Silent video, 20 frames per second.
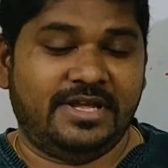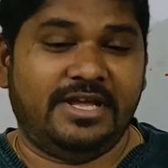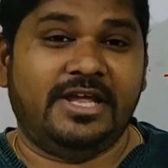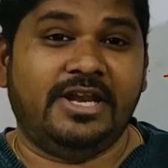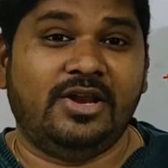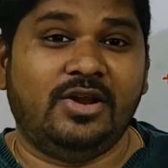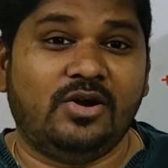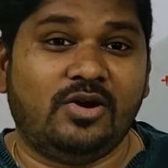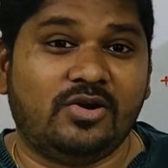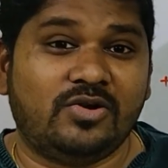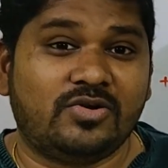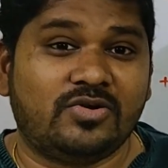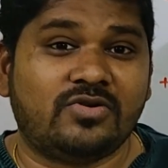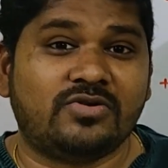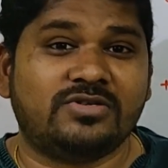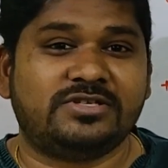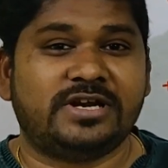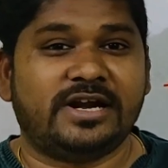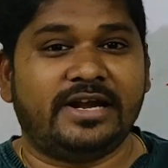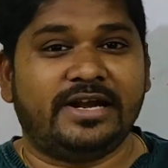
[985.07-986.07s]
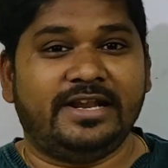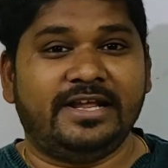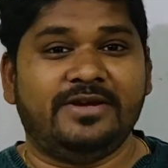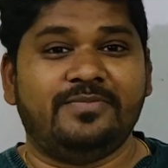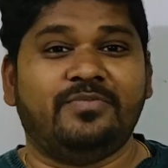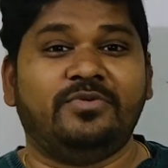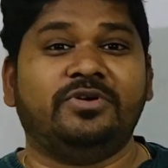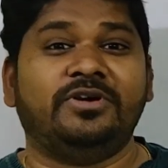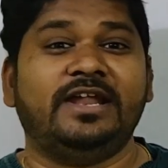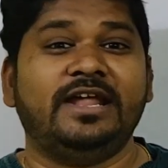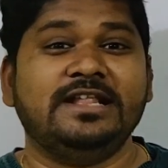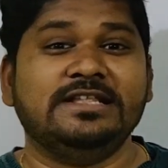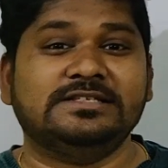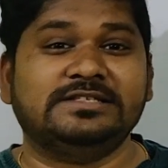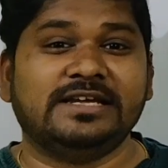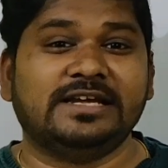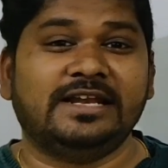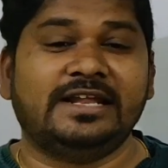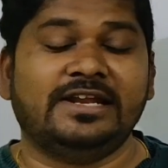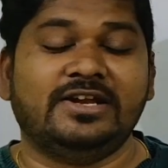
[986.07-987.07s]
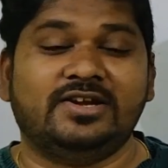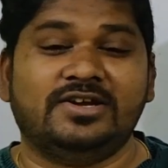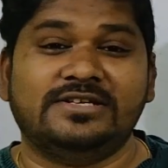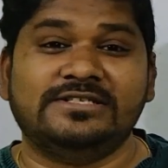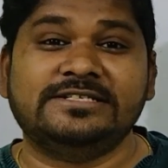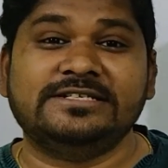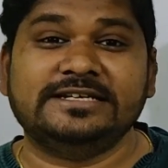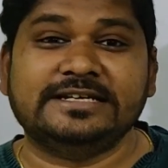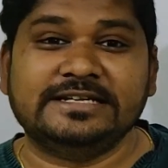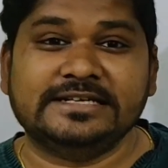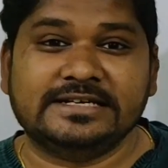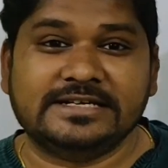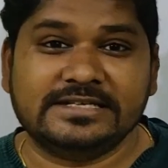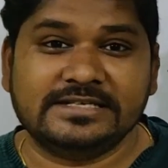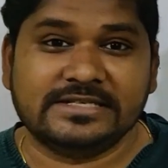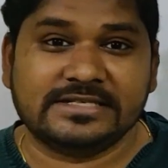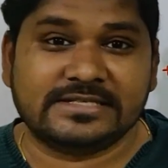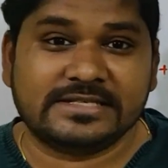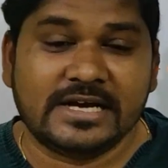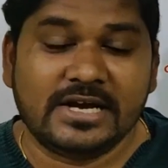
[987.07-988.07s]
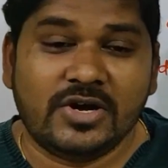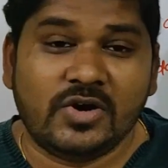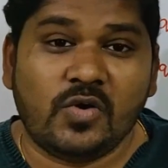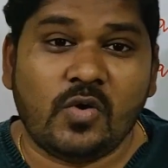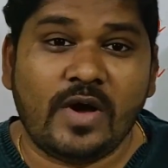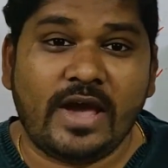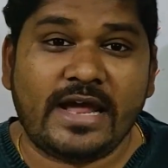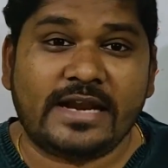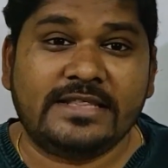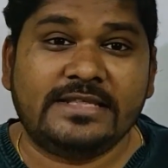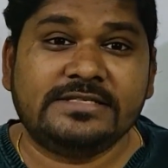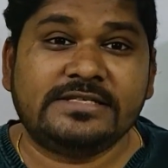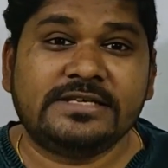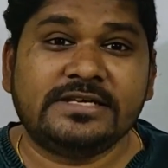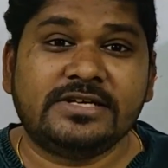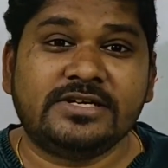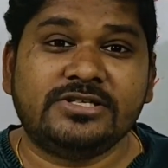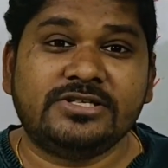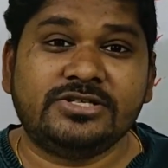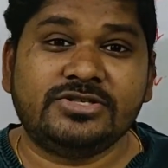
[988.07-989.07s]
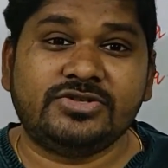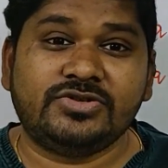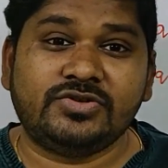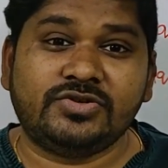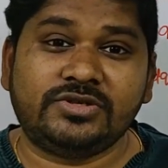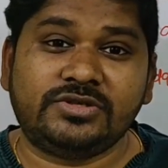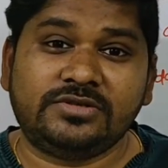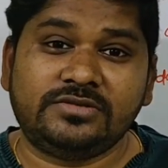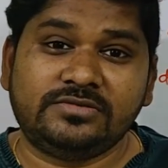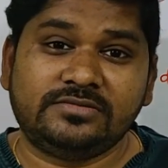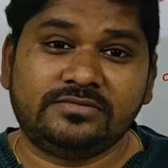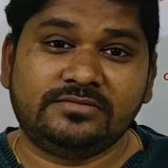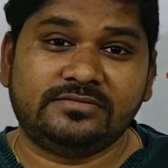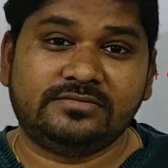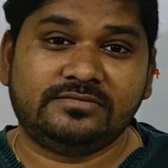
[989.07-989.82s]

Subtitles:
Electrostatic potential energy increases. Where this energy is stored?